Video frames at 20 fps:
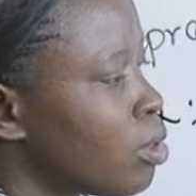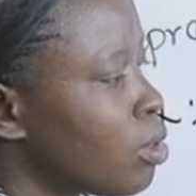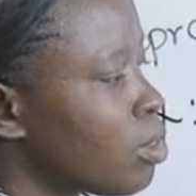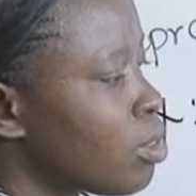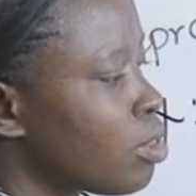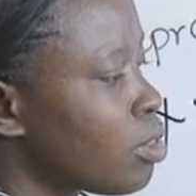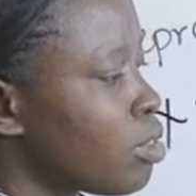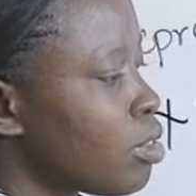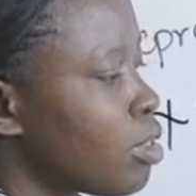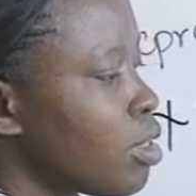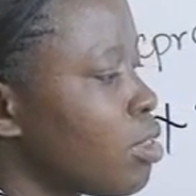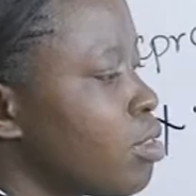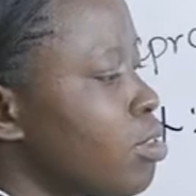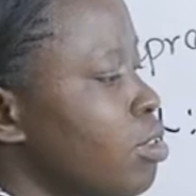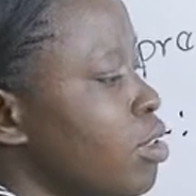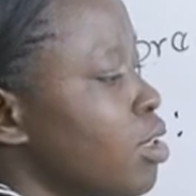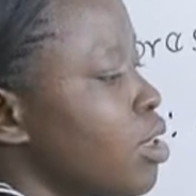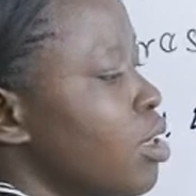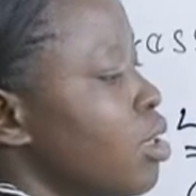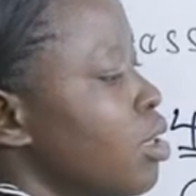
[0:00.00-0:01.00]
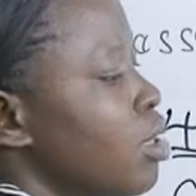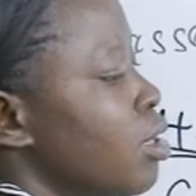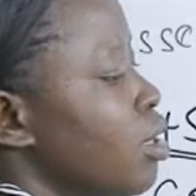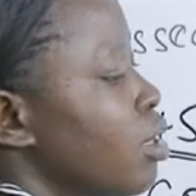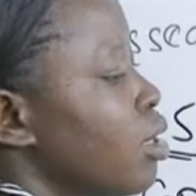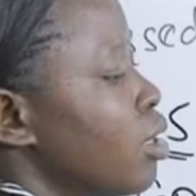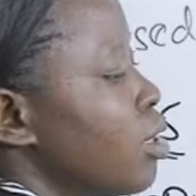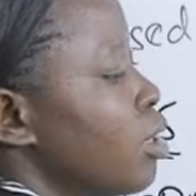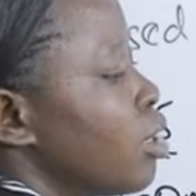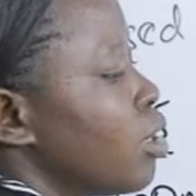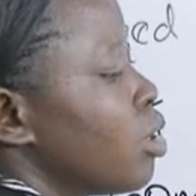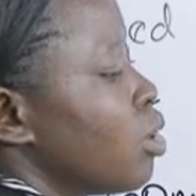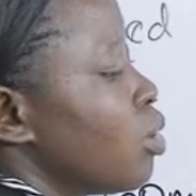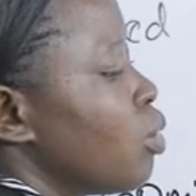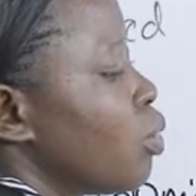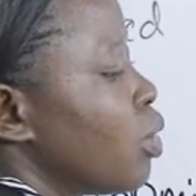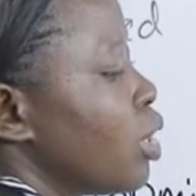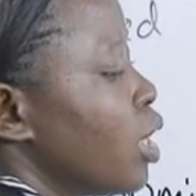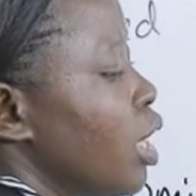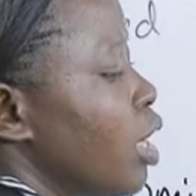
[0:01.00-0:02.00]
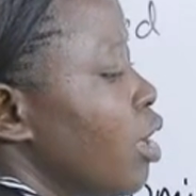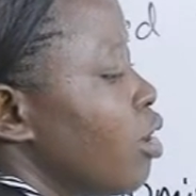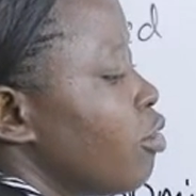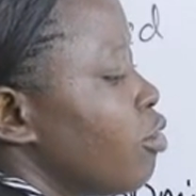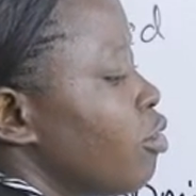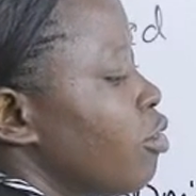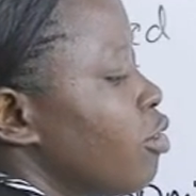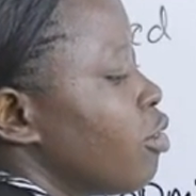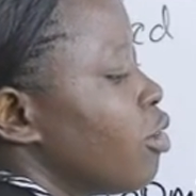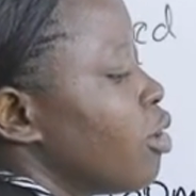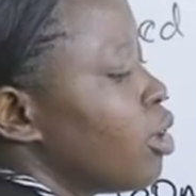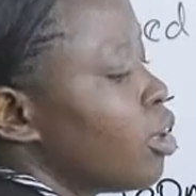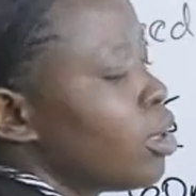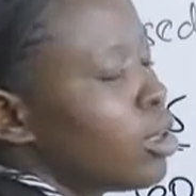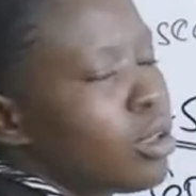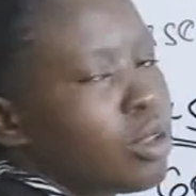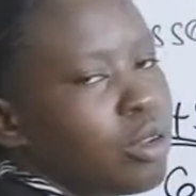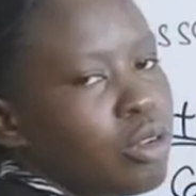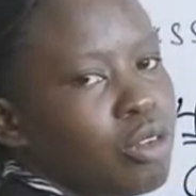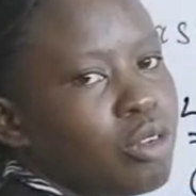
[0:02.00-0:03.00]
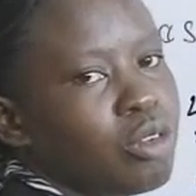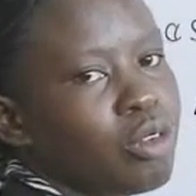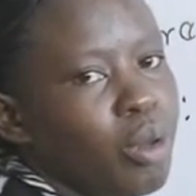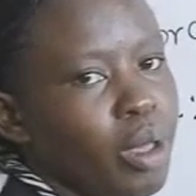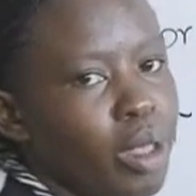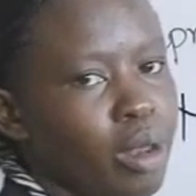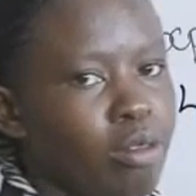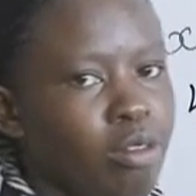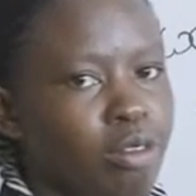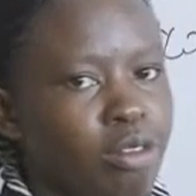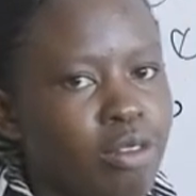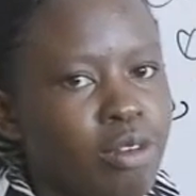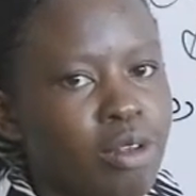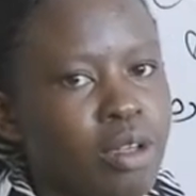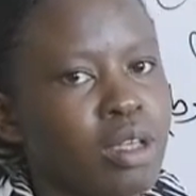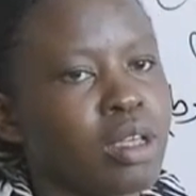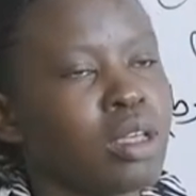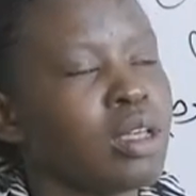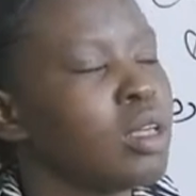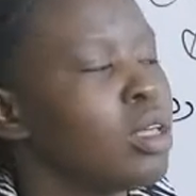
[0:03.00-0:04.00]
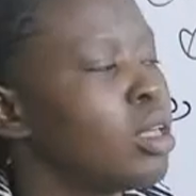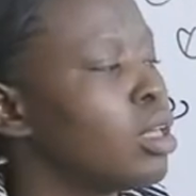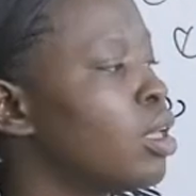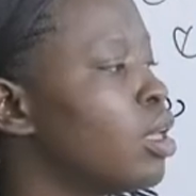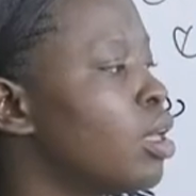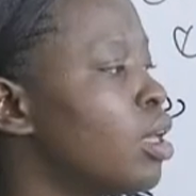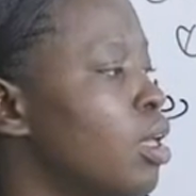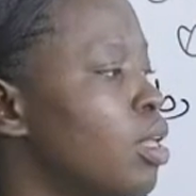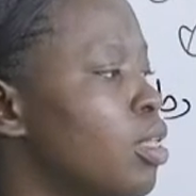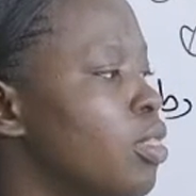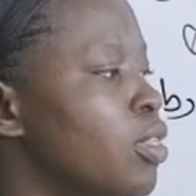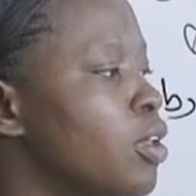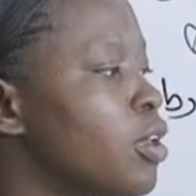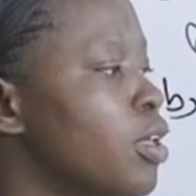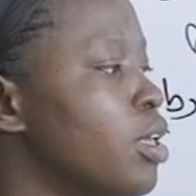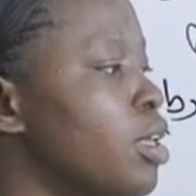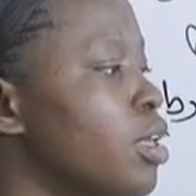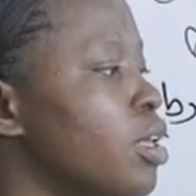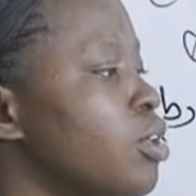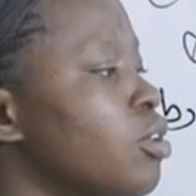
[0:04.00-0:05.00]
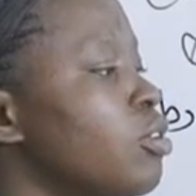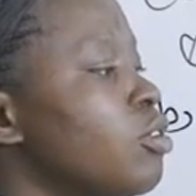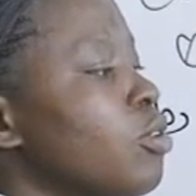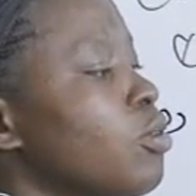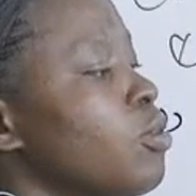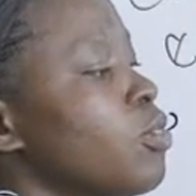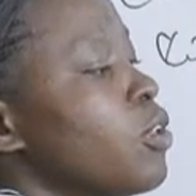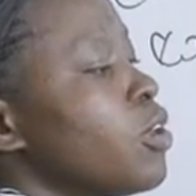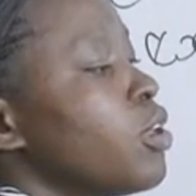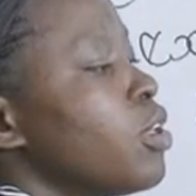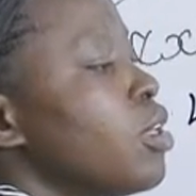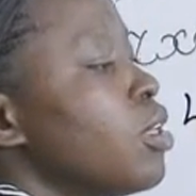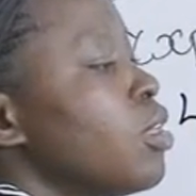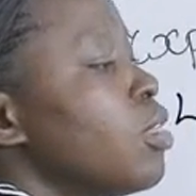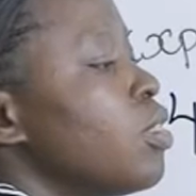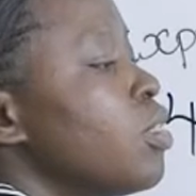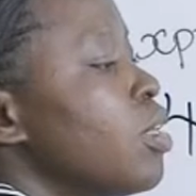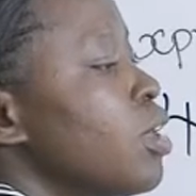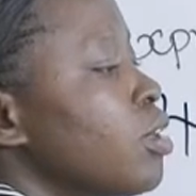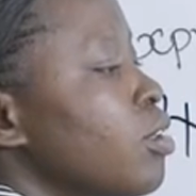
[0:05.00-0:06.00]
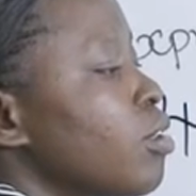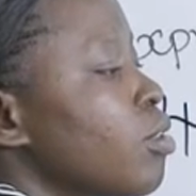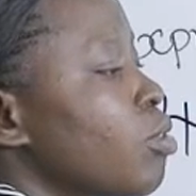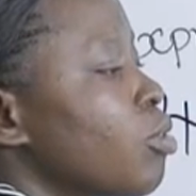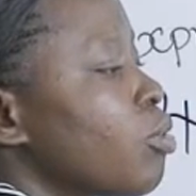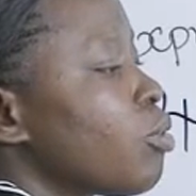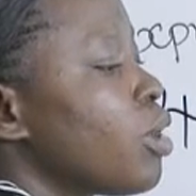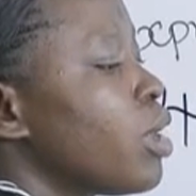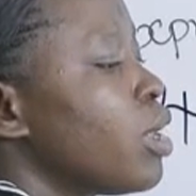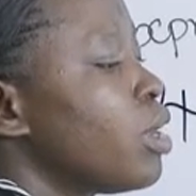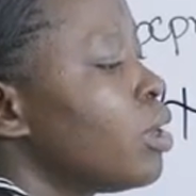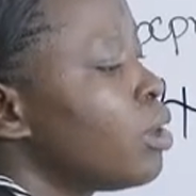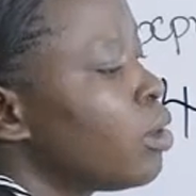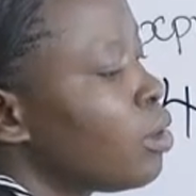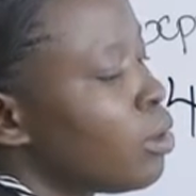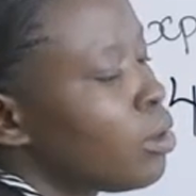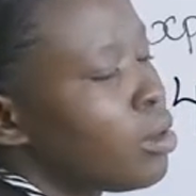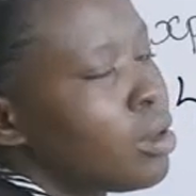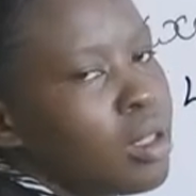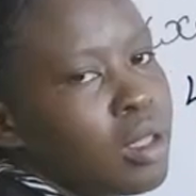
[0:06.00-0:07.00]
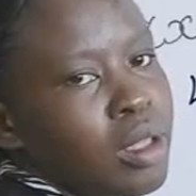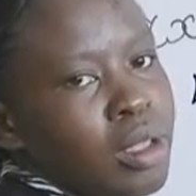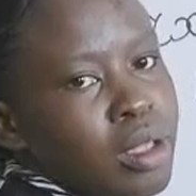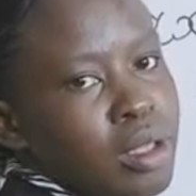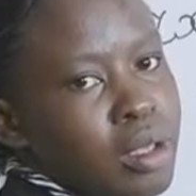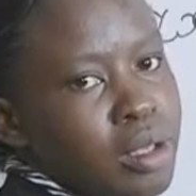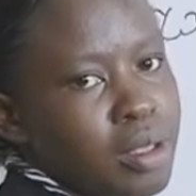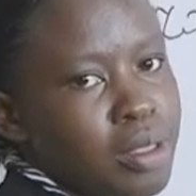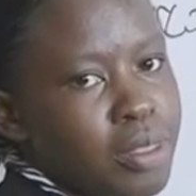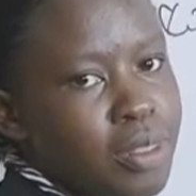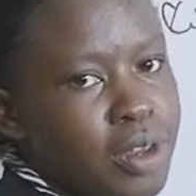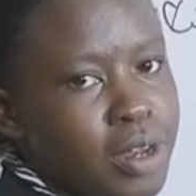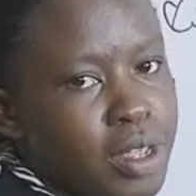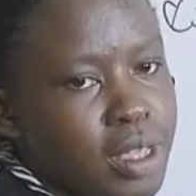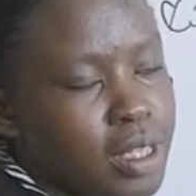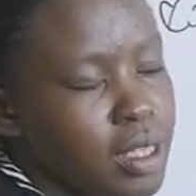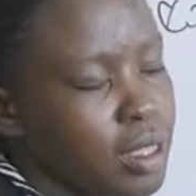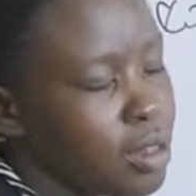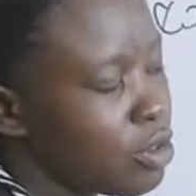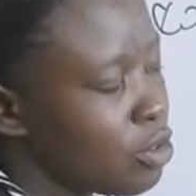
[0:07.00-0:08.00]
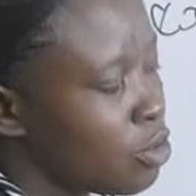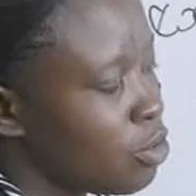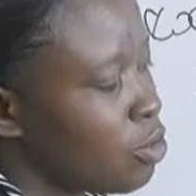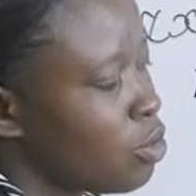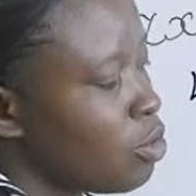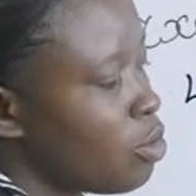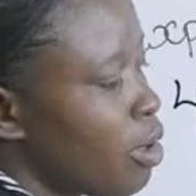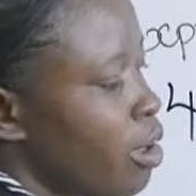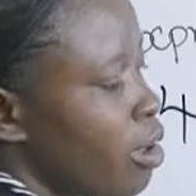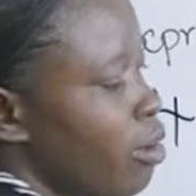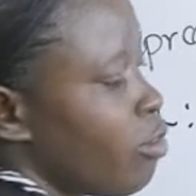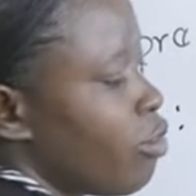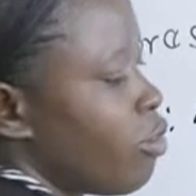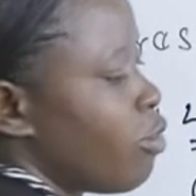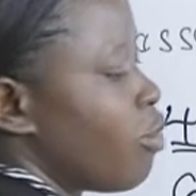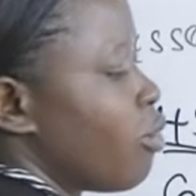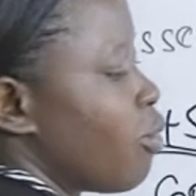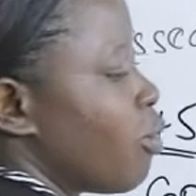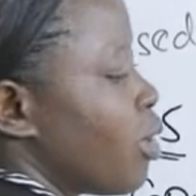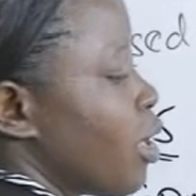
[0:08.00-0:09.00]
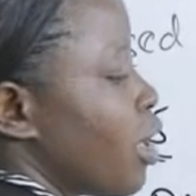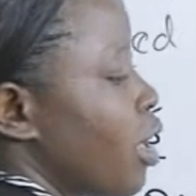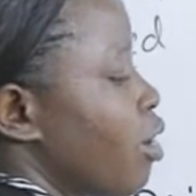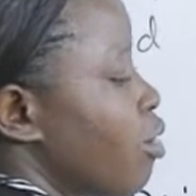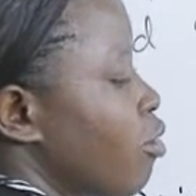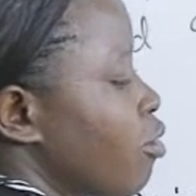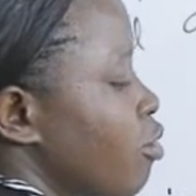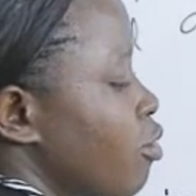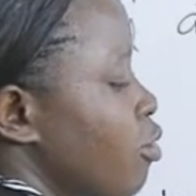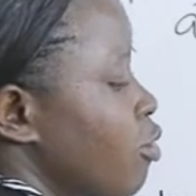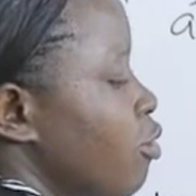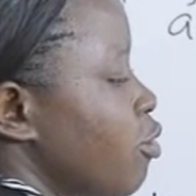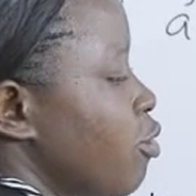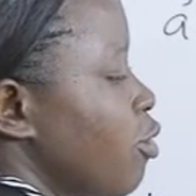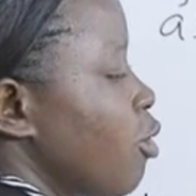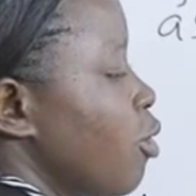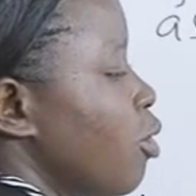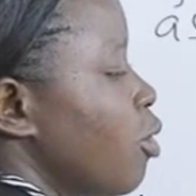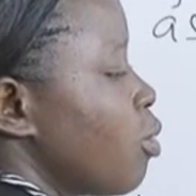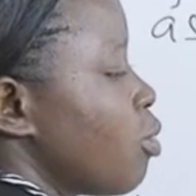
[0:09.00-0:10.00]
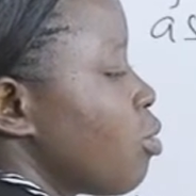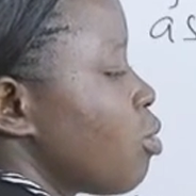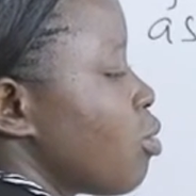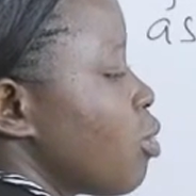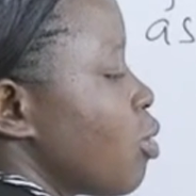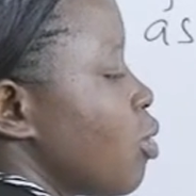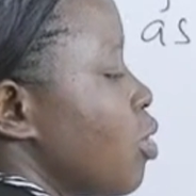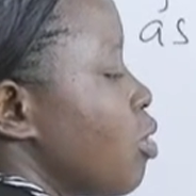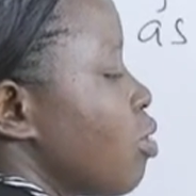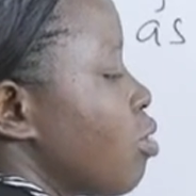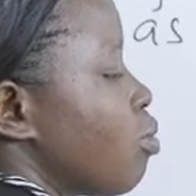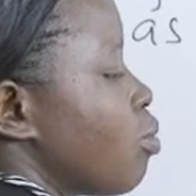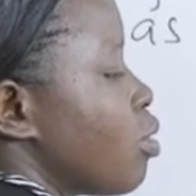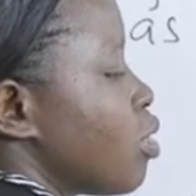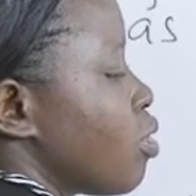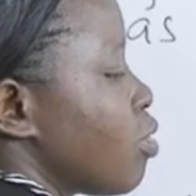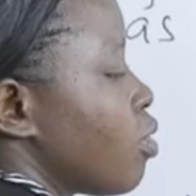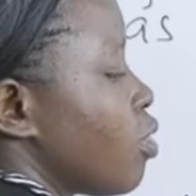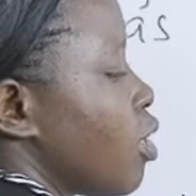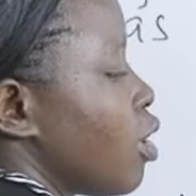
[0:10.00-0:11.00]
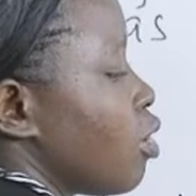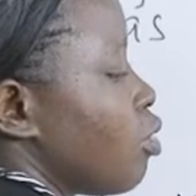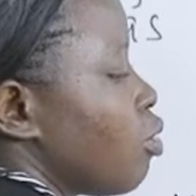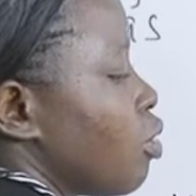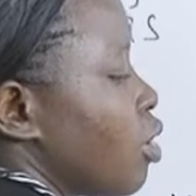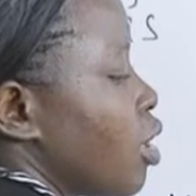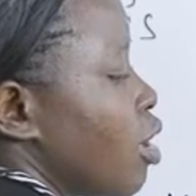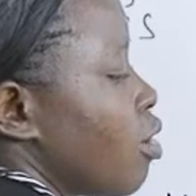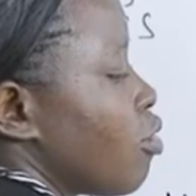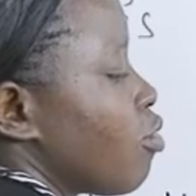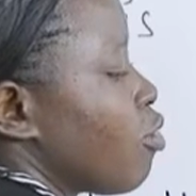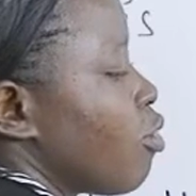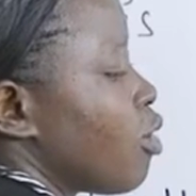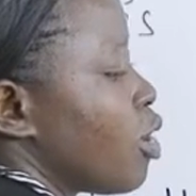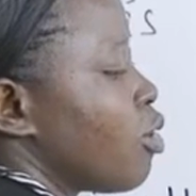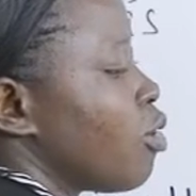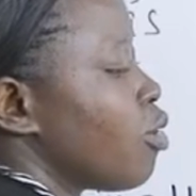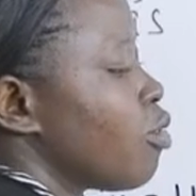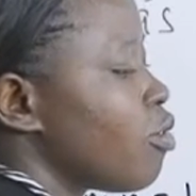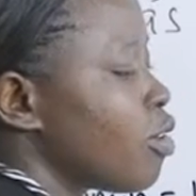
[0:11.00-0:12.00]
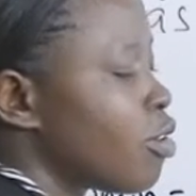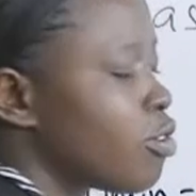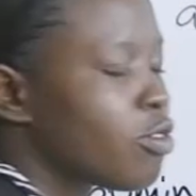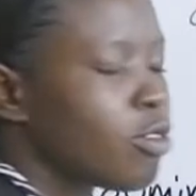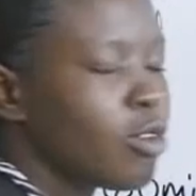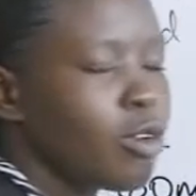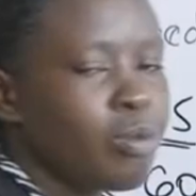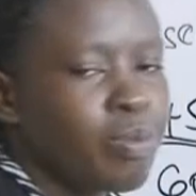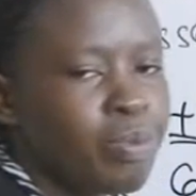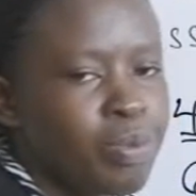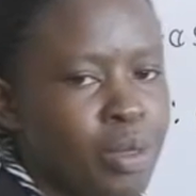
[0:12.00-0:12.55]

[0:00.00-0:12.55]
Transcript: 60, we have 12. 3 into 3, that is 1. 3 into 12, we have 4. So this means that we have 1 over 4.